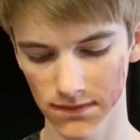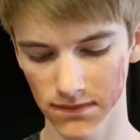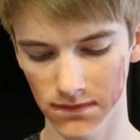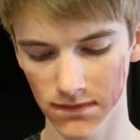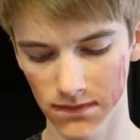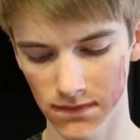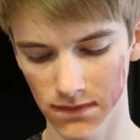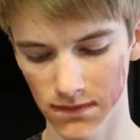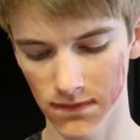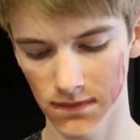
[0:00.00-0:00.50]
Bye.
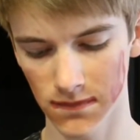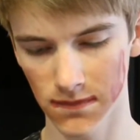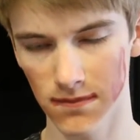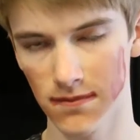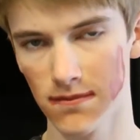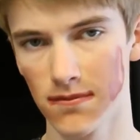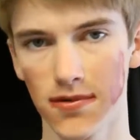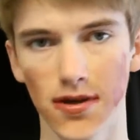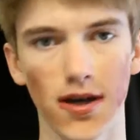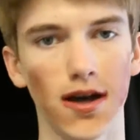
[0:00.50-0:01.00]

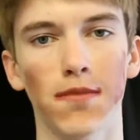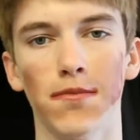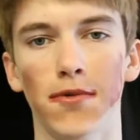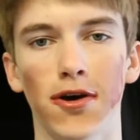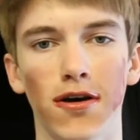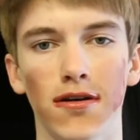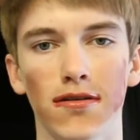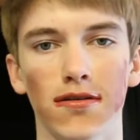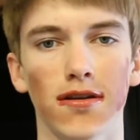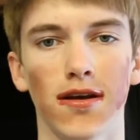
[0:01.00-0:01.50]
I'm
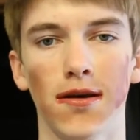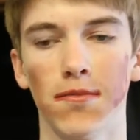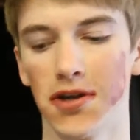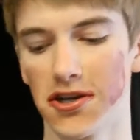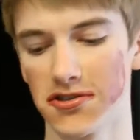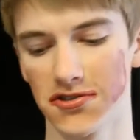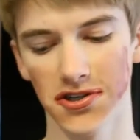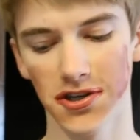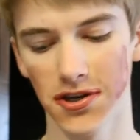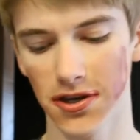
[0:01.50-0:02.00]
not, I'm
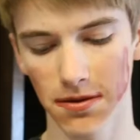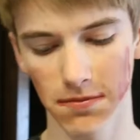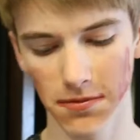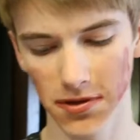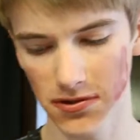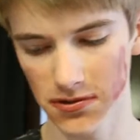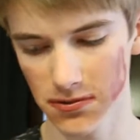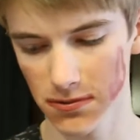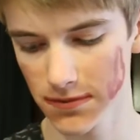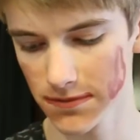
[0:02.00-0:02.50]
not sending him this